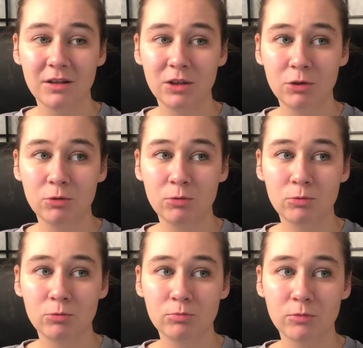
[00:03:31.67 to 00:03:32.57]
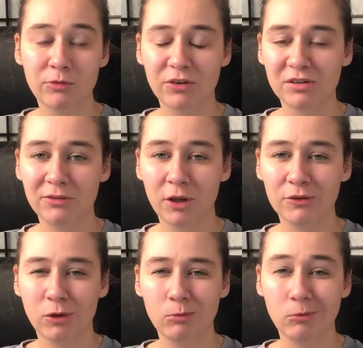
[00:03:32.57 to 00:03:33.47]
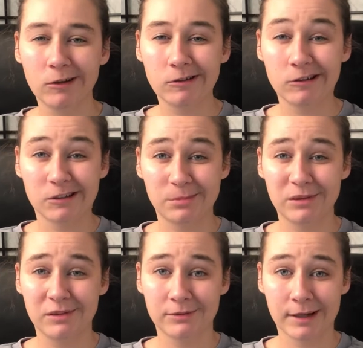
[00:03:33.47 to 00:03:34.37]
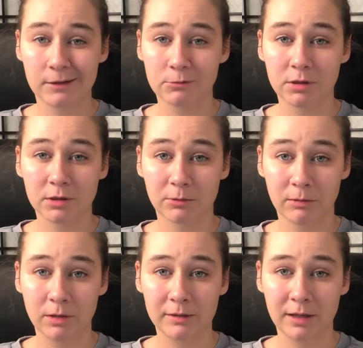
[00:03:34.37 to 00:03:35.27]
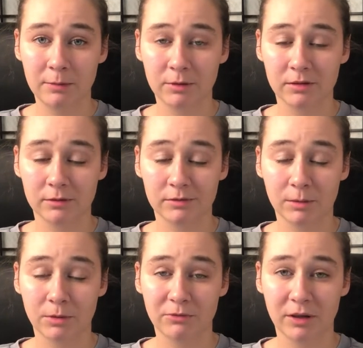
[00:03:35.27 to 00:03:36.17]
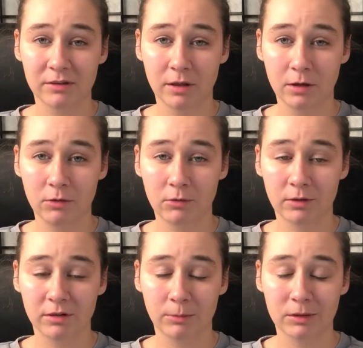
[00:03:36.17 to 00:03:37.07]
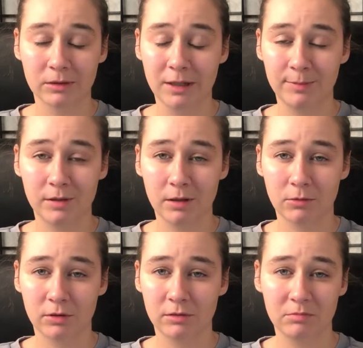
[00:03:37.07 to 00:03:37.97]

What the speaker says: You, first of all, don't want an expensive cat running around like that, because if someone finds out or someone keeps it or